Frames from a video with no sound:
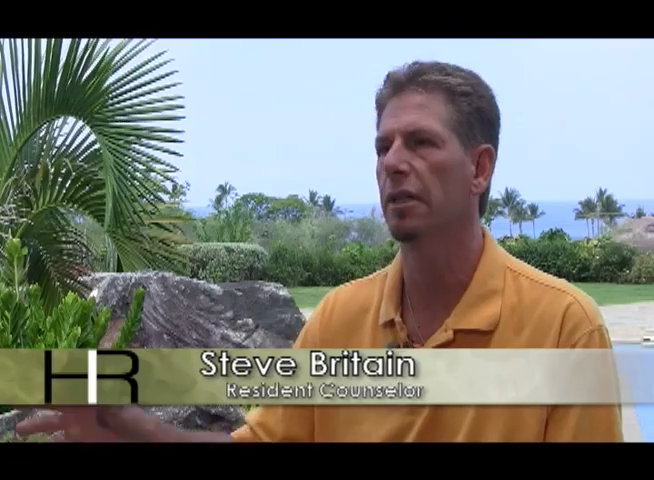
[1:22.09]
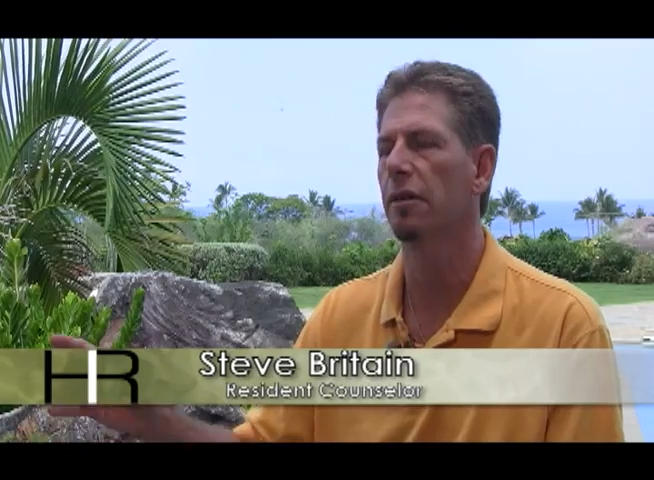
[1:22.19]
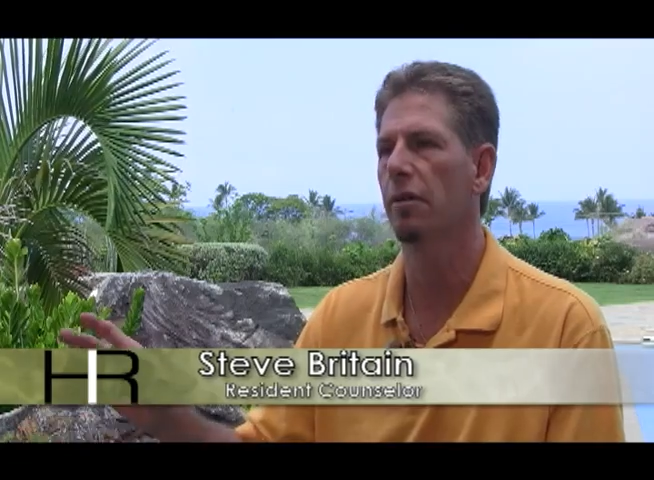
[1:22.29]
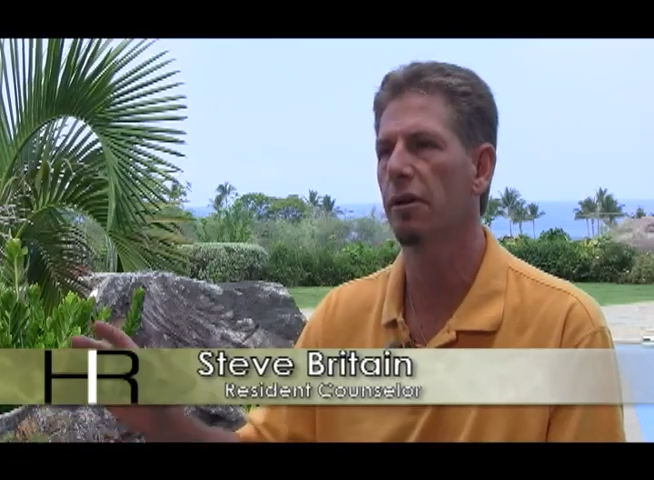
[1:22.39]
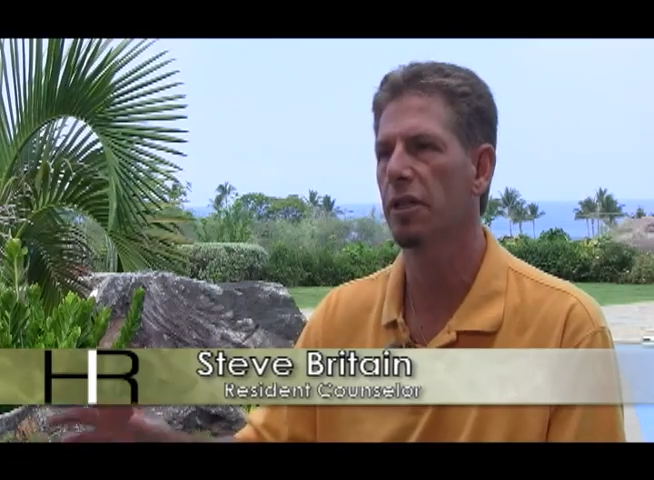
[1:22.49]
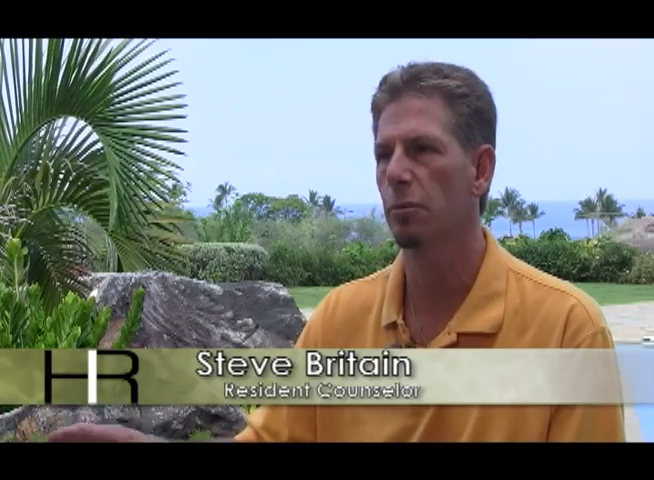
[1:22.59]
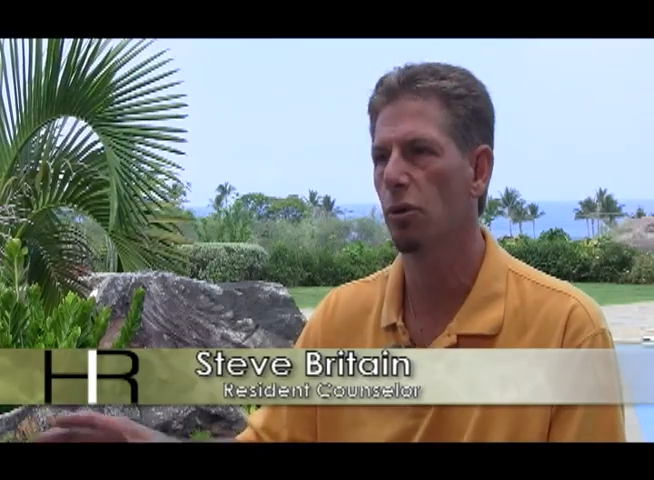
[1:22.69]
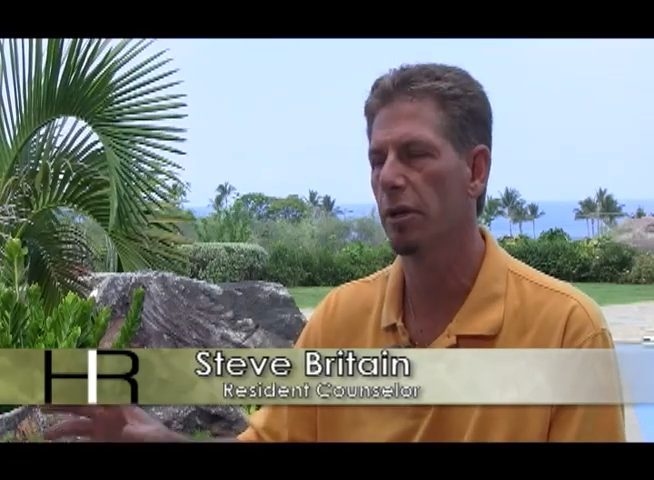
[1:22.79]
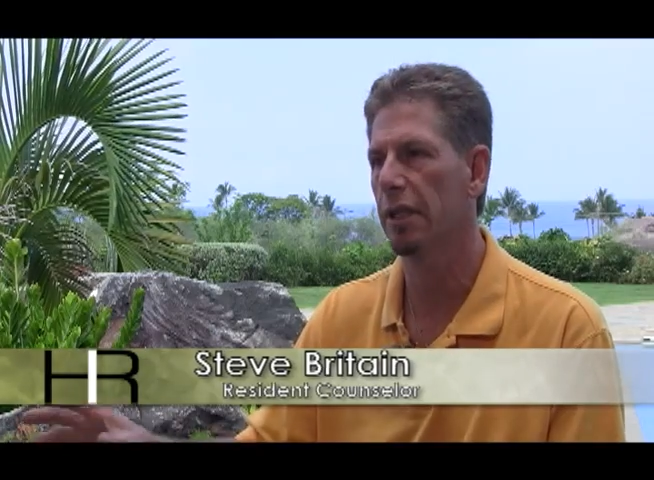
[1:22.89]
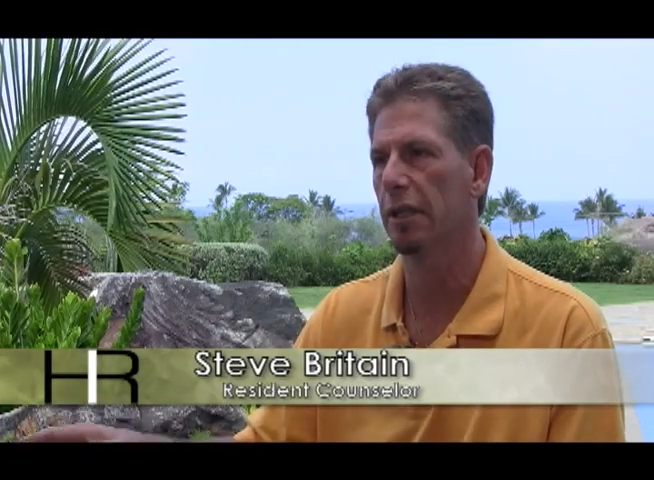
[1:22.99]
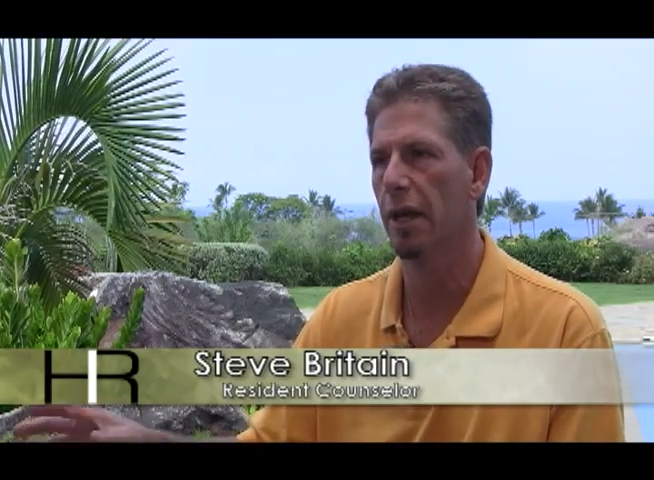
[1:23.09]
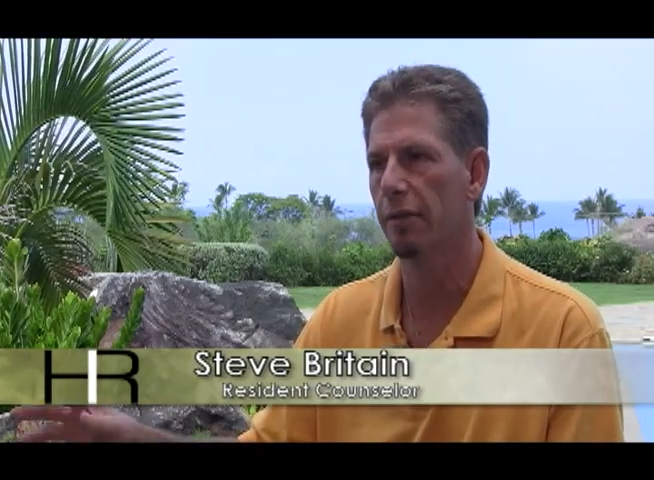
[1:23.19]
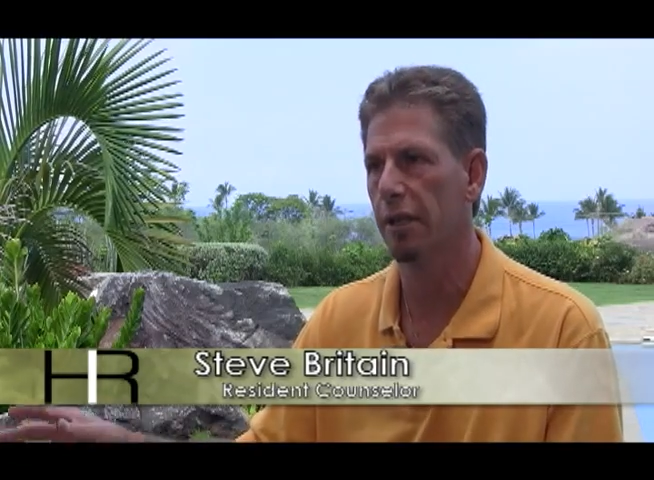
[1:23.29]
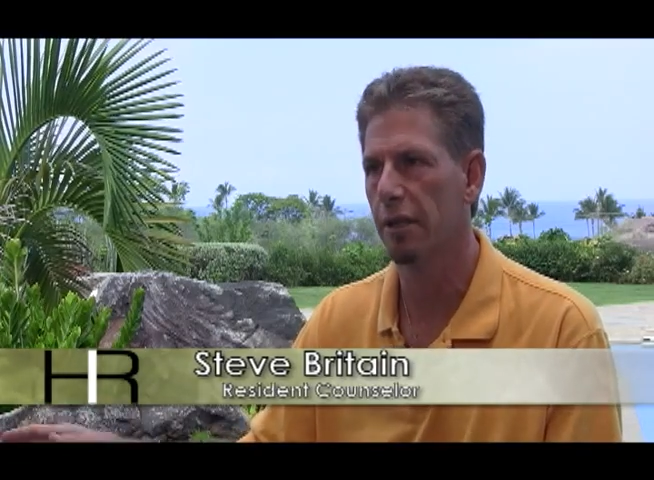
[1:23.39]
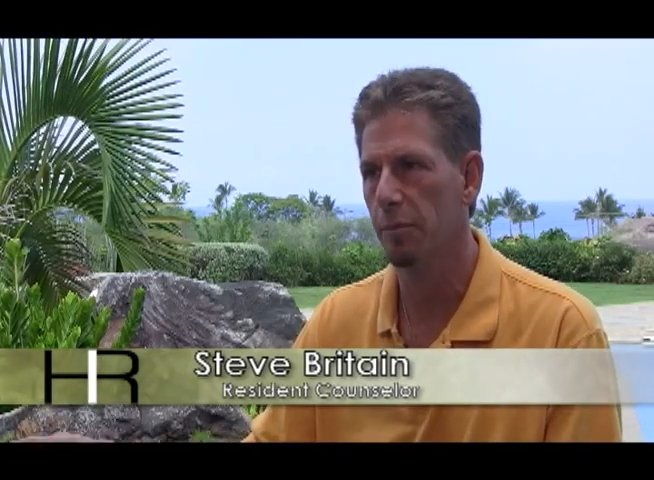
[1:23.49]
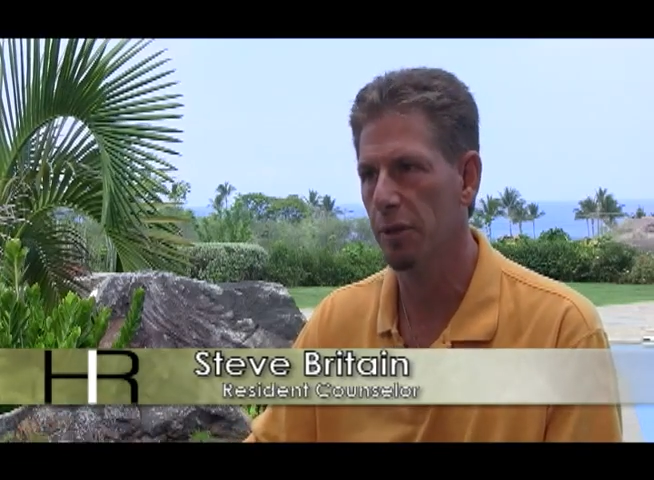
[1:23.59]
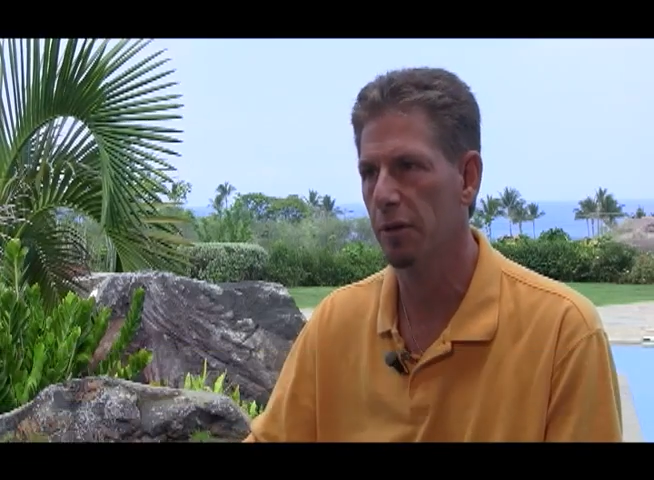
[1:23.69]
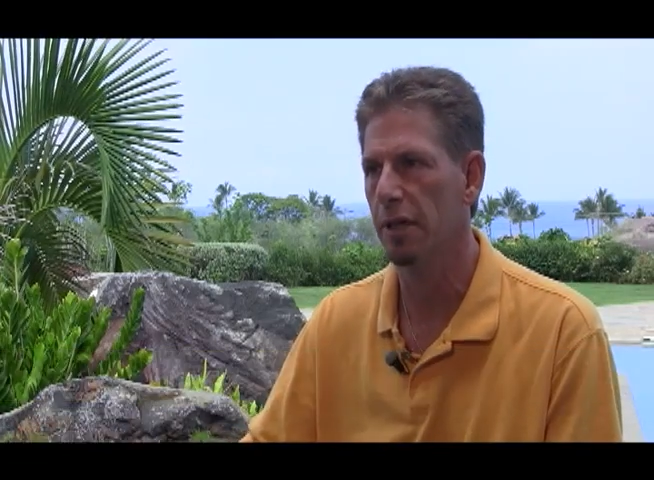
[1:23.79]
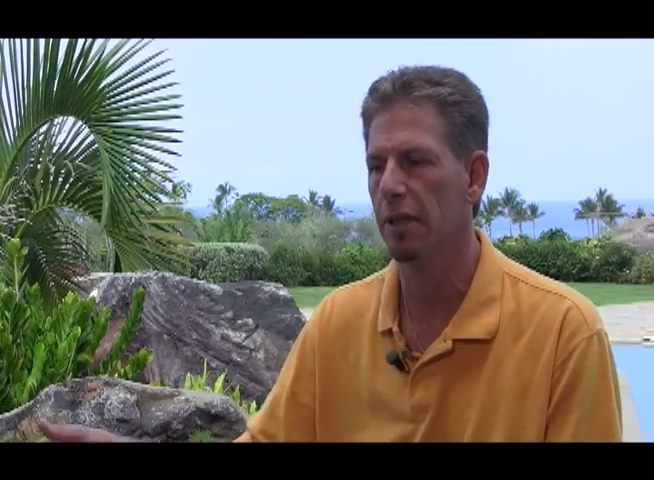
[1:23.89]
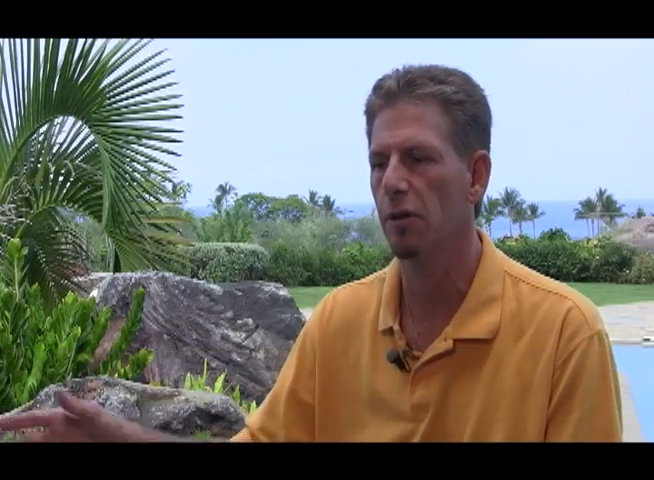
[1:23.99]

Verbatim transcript: It's a very supporting, loving community. The